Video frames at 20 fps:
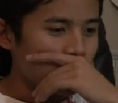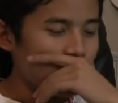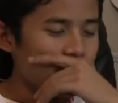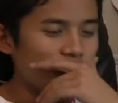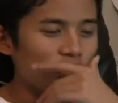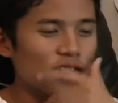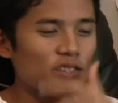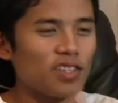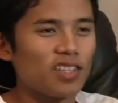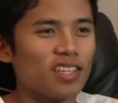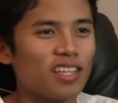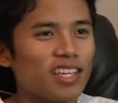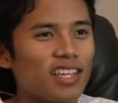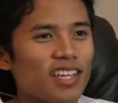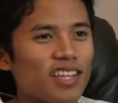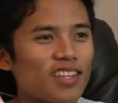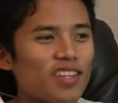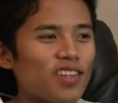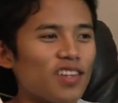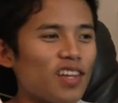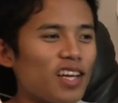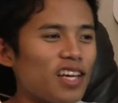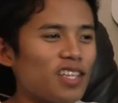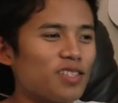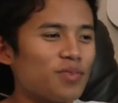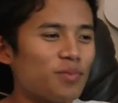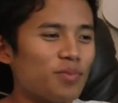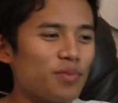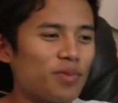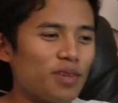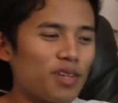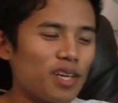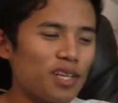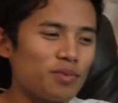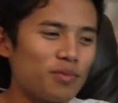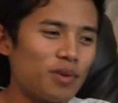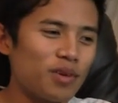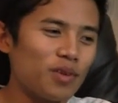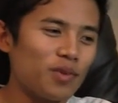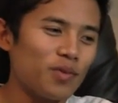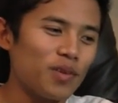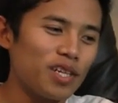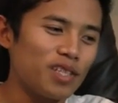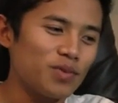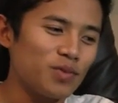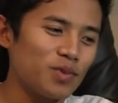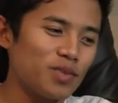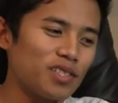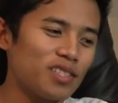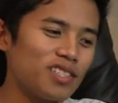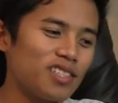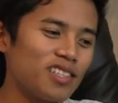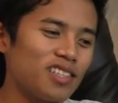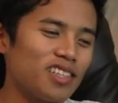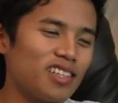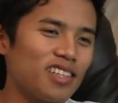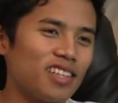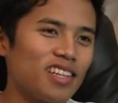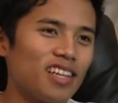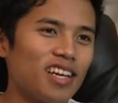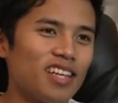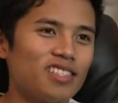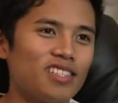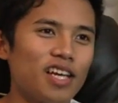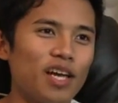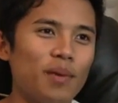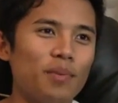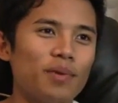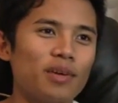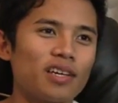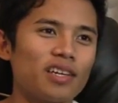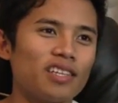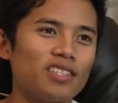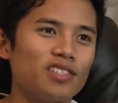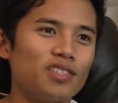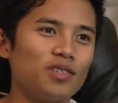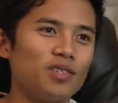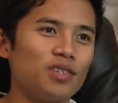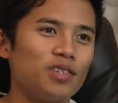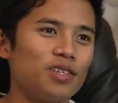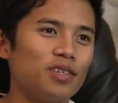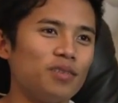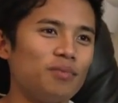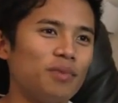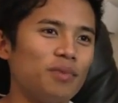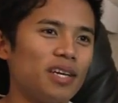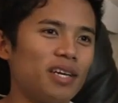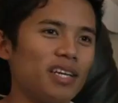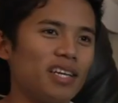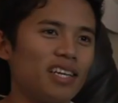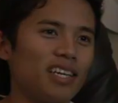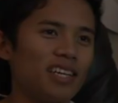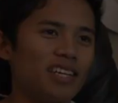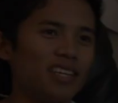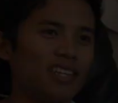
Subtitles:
Okay, so the last part of the race was as epic as you could make it.